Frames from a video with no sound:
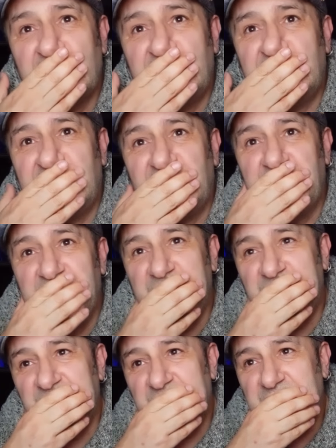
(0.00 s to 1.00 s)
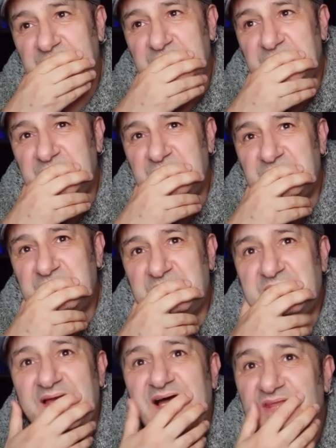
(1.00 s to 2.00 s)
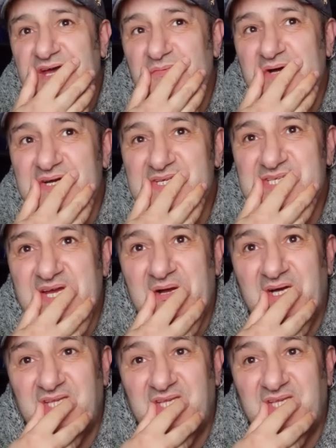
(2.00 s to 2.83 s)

How that works out,